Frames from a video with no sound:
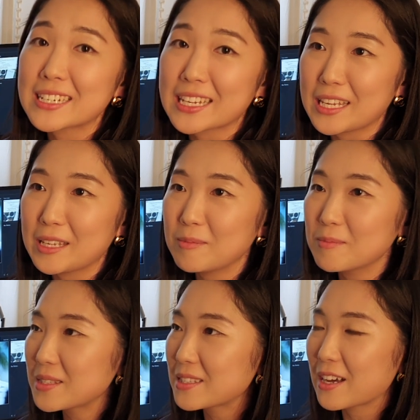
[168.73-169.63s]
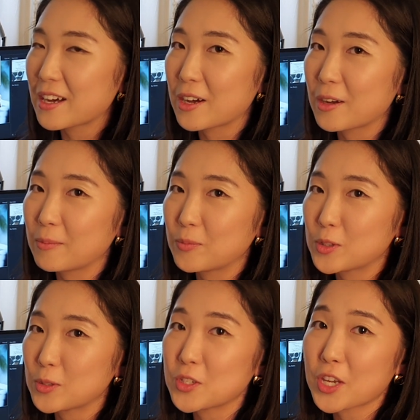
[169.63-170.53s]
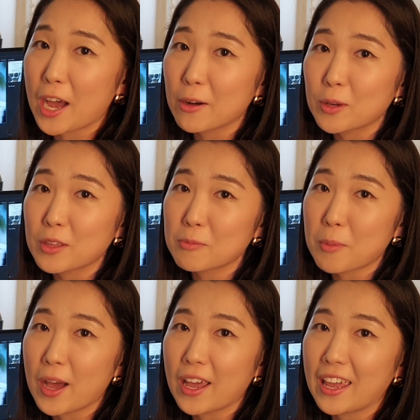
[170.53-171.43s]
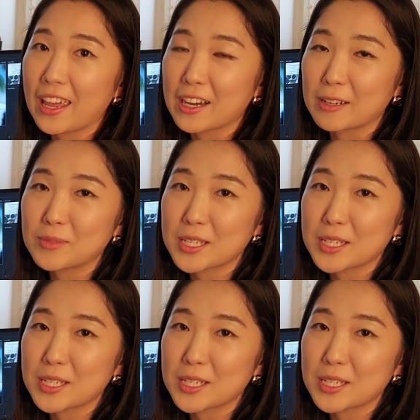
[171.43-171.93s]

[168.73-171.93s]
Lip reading: Teams to chat with my